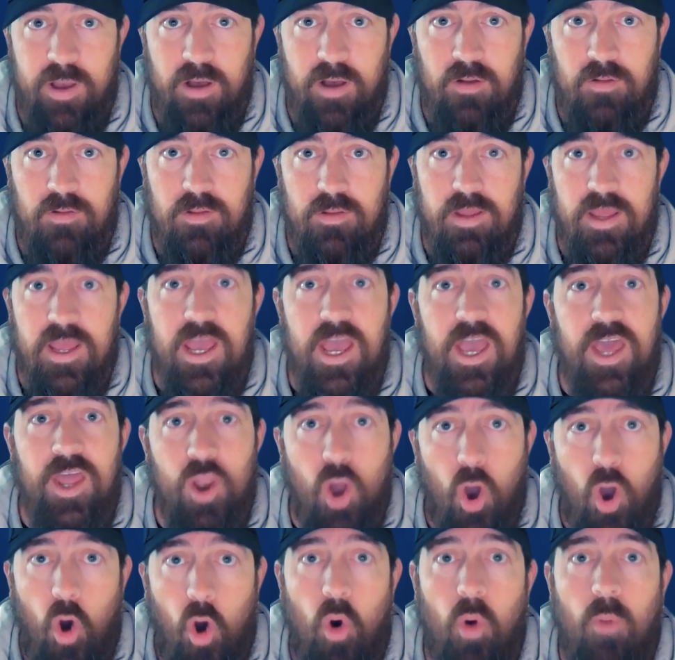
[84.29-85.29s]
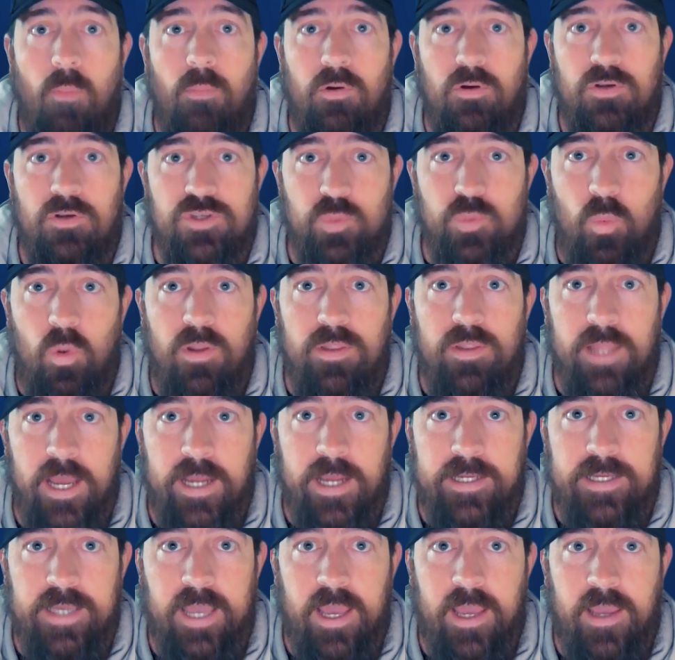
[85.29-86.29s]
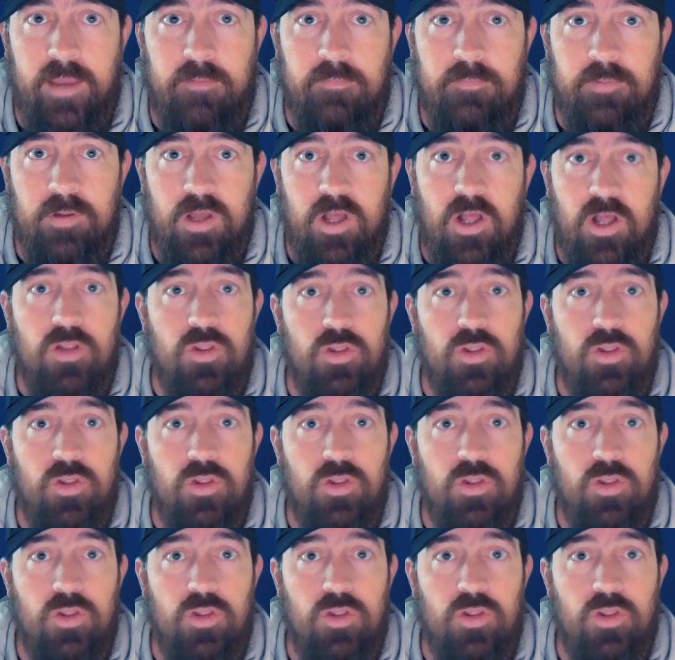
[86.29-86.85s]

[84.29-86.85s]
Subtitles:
belt and almost won that game.